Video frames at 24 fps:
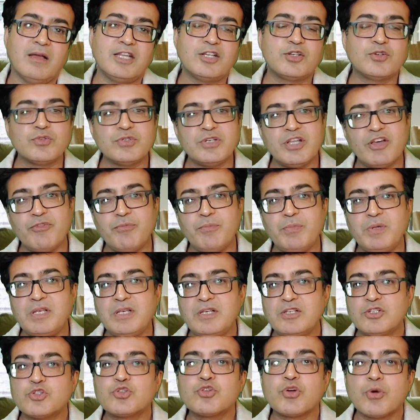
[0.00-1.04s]
It could have
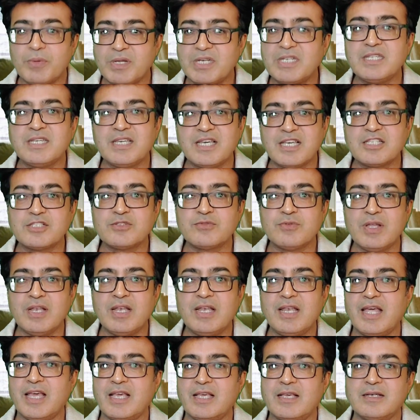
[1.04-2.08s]
been traumatic as well,
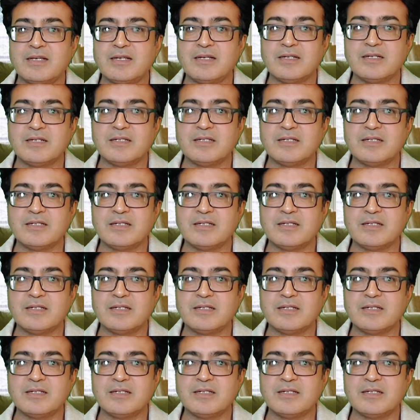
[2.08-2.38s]
like